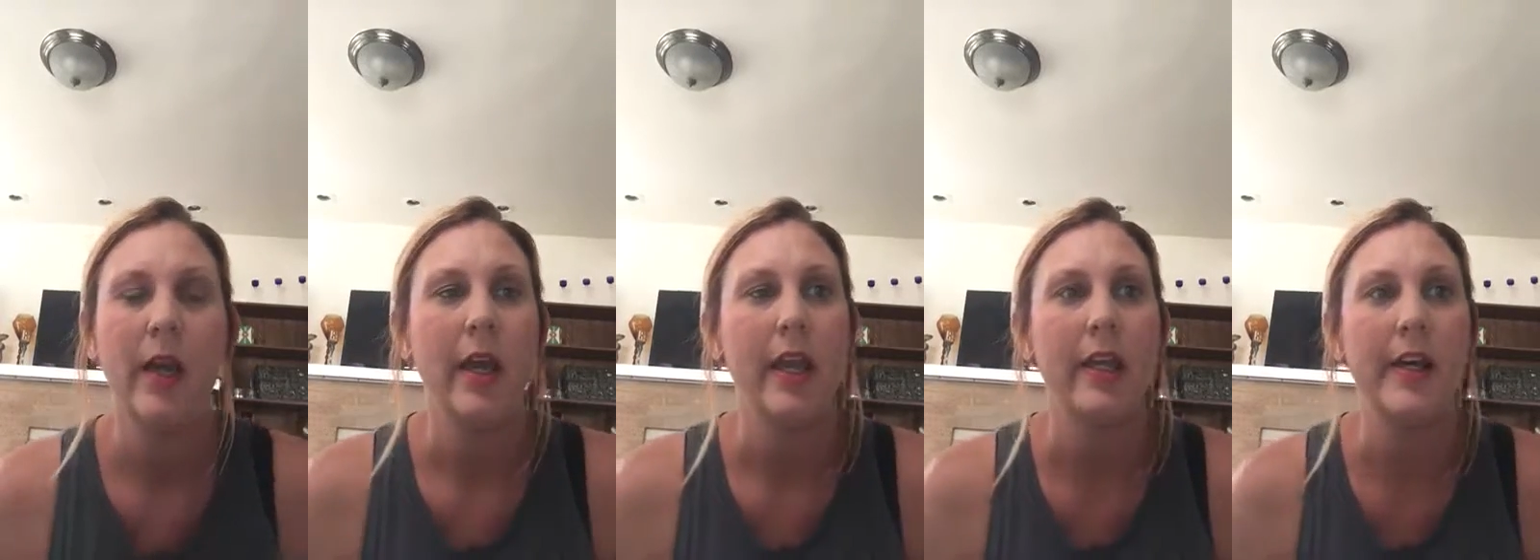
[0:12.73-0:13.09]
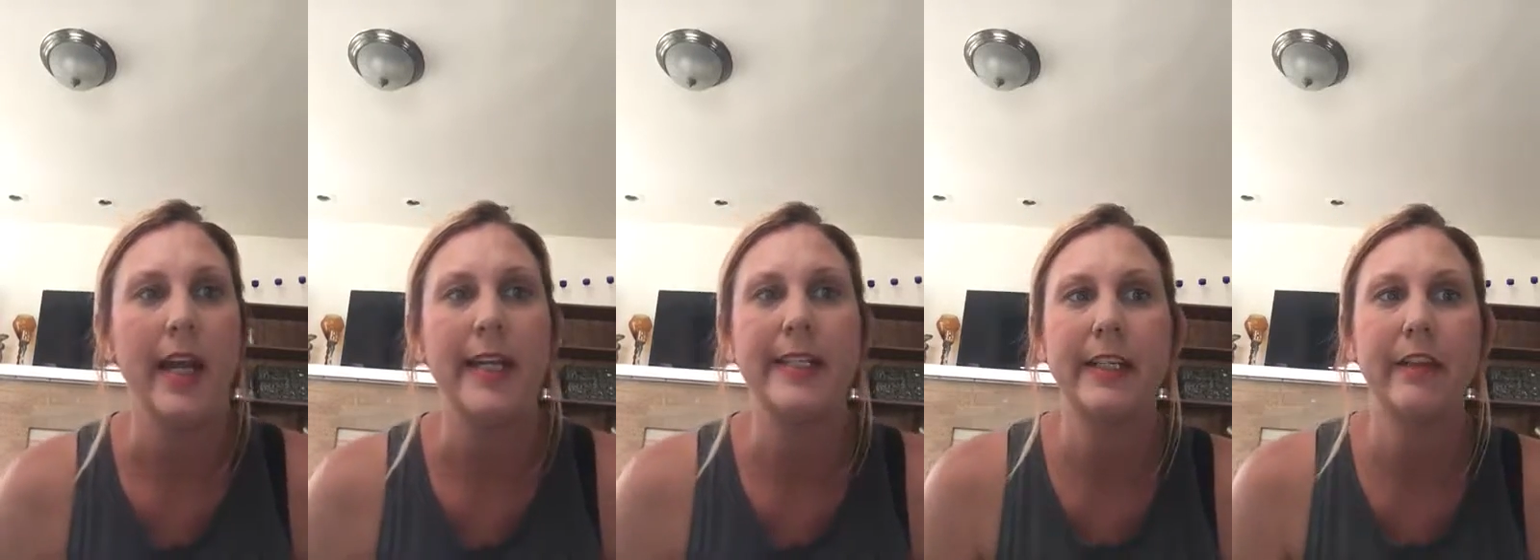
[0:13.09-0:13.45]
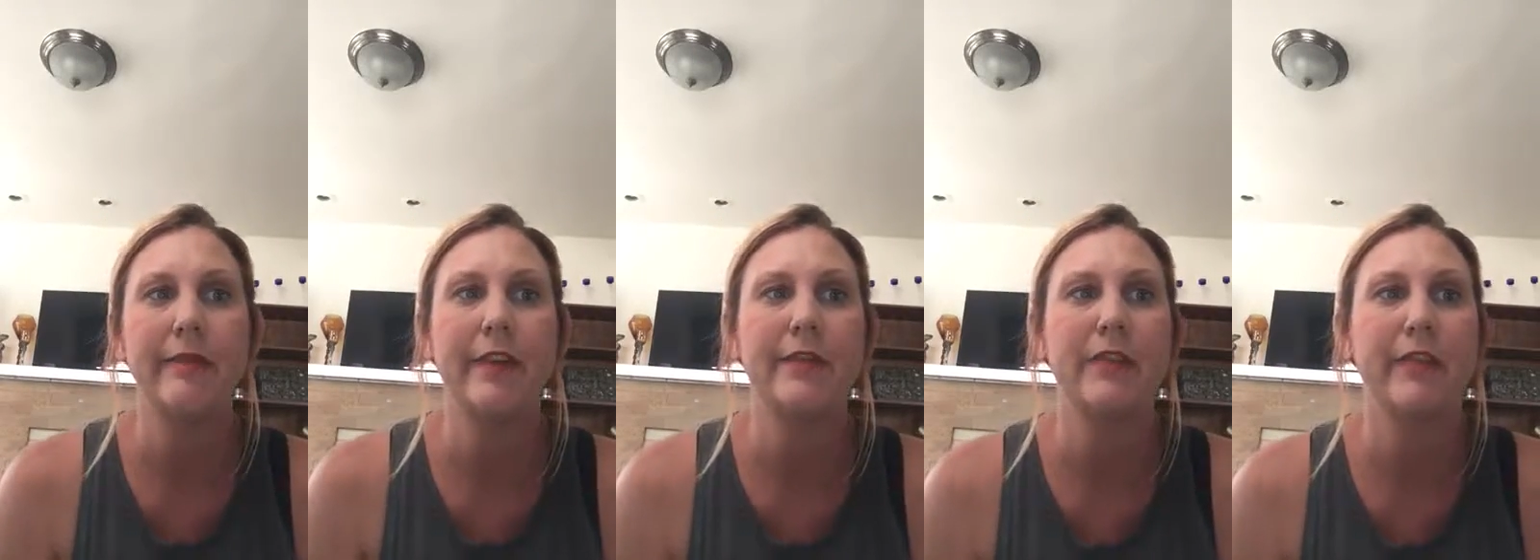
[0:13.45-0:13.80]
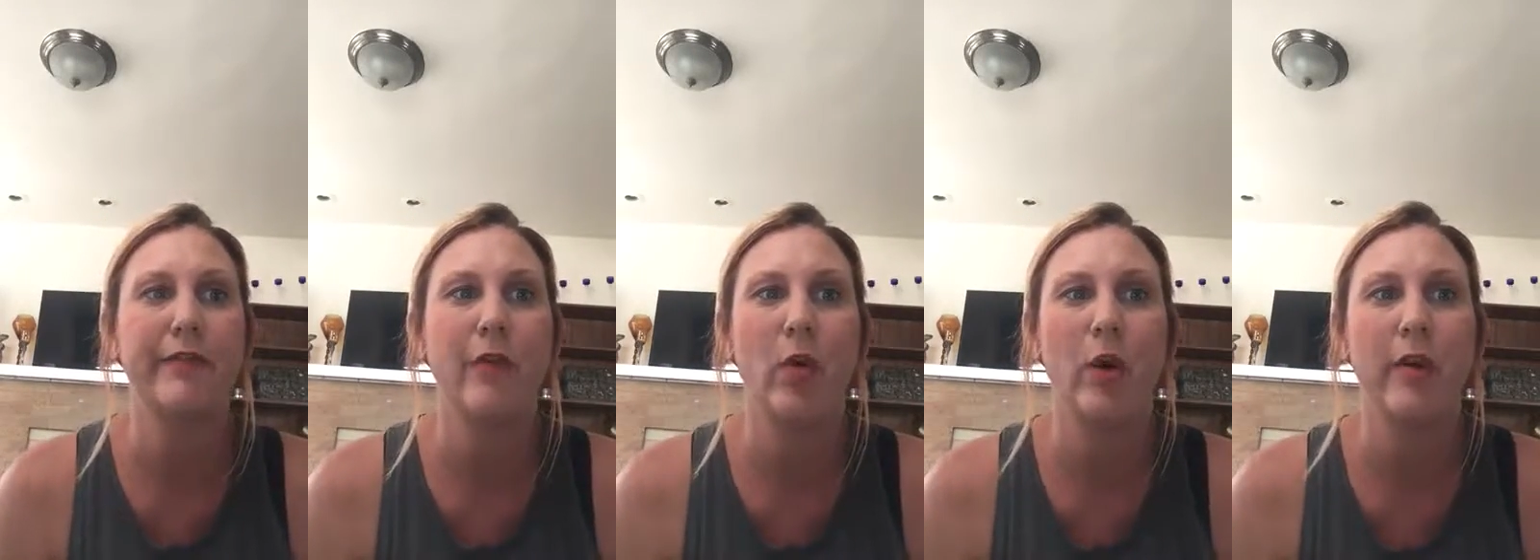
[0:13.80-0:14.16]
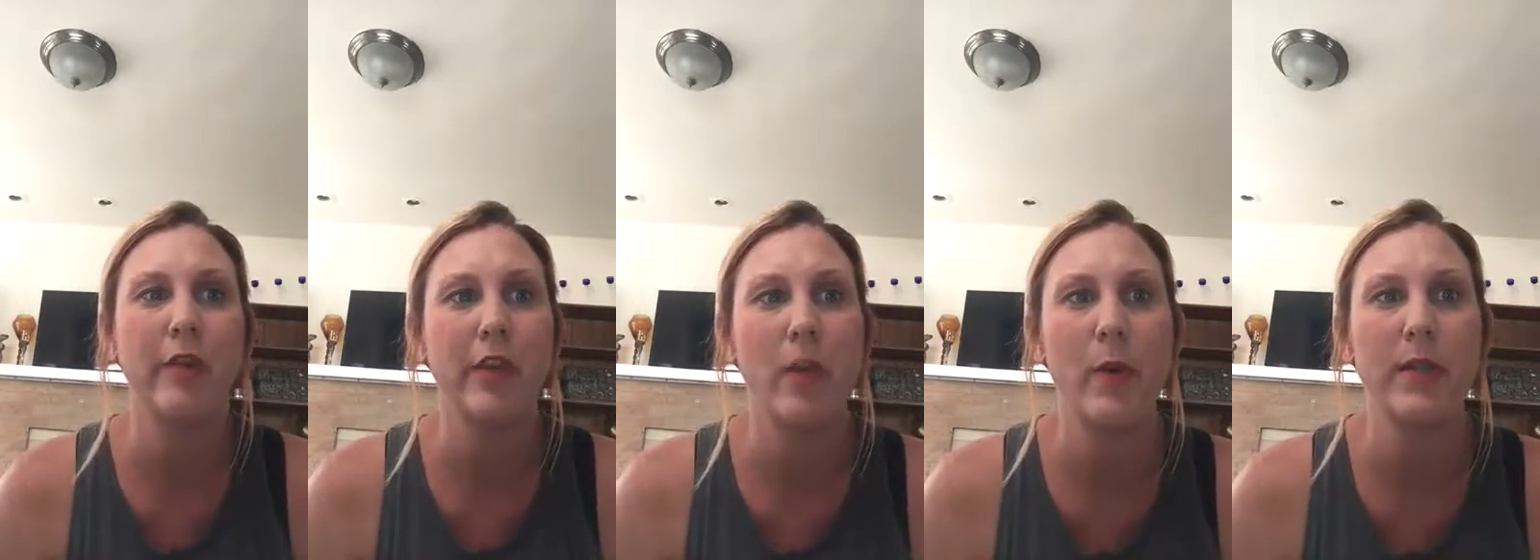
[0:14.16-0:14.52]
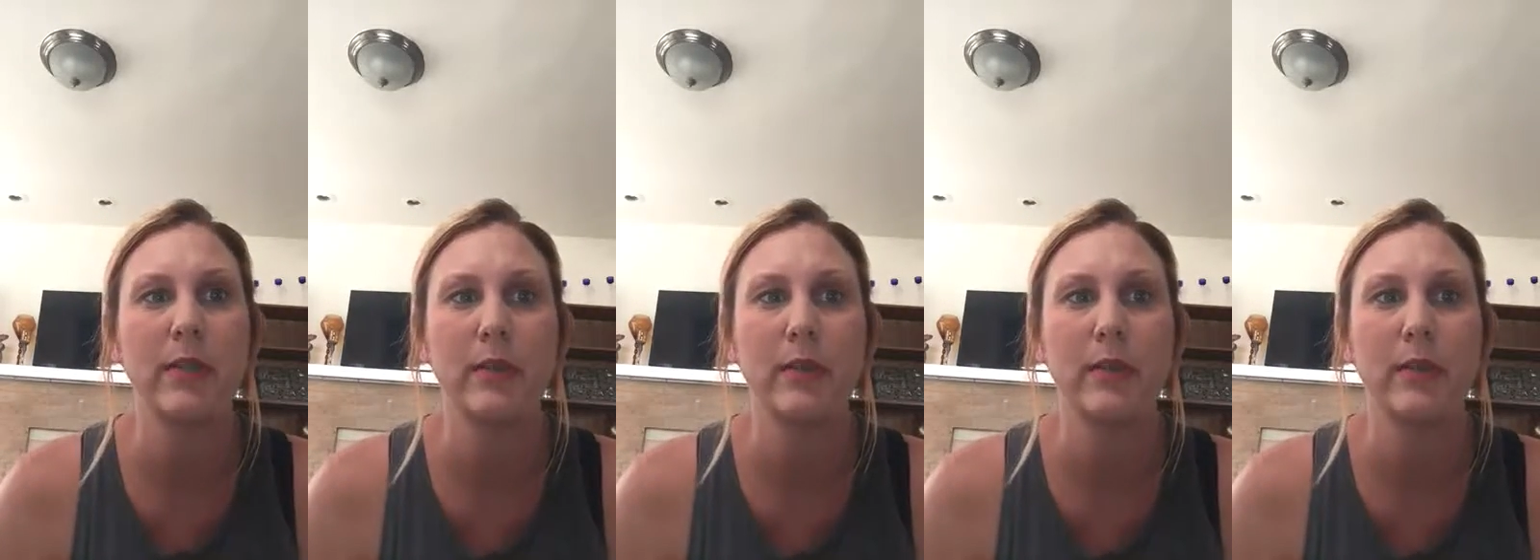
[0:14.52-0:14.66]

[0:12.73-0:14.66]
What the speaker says: In 1954, the U.S.